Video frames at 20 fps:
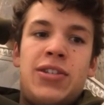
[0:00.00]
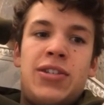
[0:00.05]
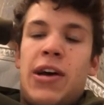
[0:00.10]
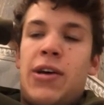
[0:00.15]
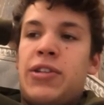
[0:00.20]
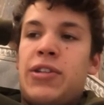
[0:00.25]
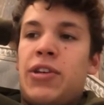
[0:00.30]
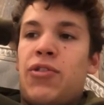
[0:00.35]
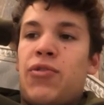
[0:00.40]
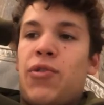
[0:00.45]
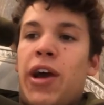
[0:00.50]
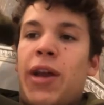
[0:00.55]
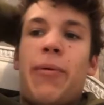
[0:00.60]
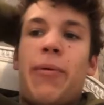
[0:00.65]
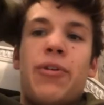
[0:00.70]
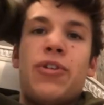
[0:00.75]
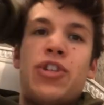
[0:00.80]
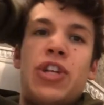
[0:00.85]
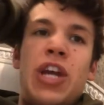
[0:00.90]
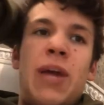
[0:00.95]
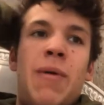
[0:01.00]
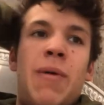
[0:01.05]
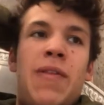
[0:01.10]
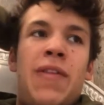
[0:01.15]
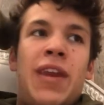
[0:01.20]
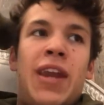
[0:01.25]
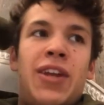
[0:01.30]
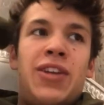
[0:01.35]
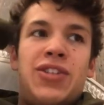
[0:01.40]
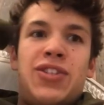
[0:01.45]
So I was in incredible shape. And
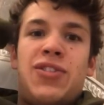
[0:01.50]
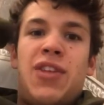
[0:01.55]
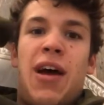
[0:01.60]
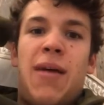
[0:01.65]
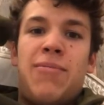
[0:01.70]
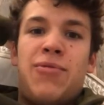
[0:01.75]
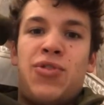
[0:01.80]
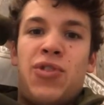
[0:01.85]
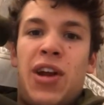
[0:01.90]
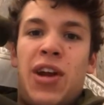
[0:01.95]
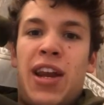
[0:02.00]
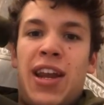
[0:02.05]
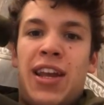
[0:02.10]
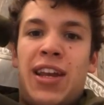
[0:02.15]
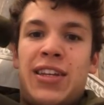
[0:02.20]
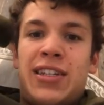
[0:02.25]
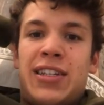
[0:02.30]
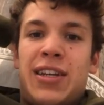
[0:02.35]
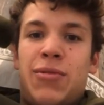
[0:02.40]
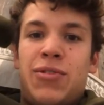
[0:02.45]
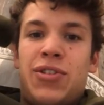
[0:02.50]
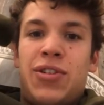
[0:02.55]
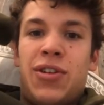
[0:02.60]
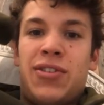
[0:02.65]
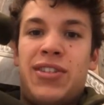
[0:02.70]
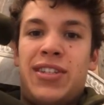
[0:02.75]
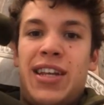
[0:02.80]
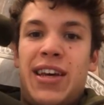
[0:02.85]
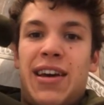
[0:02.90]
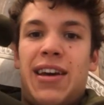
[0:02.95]
then I just stopped training because I was so
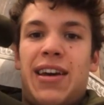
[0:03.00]
sick.